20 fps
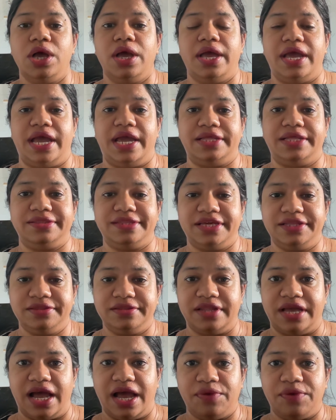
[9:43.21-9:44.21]
And then
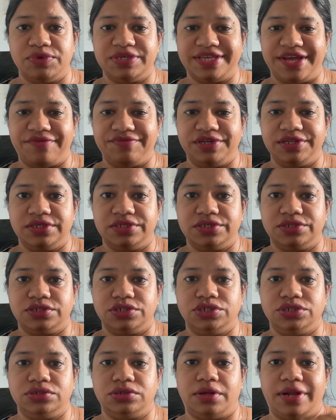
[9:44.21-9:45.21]
I was having
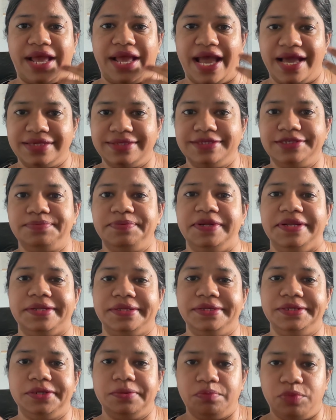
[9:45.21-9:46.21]
discussion on
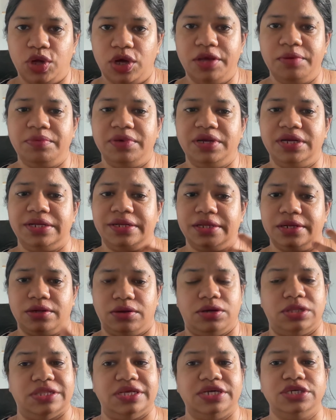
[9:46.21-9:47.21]
accessibility, deployment, and
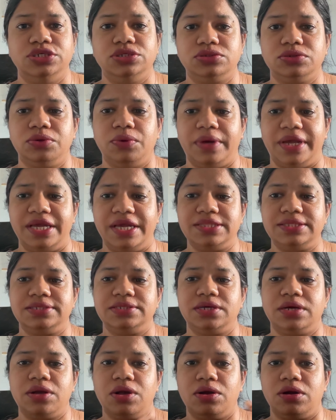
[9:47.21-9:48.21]
all. So it's
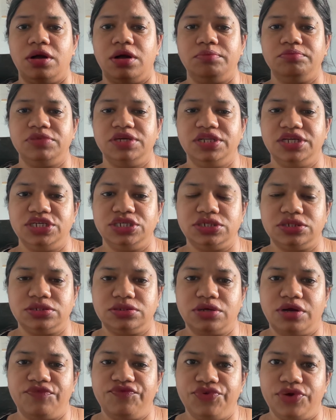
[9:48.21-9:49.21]
a combination
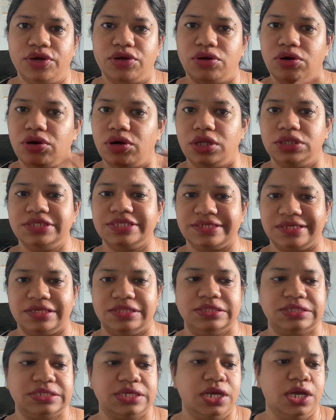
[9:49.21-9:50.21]
of your all
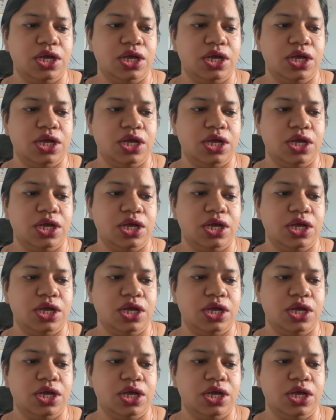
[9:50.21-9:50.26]
skills.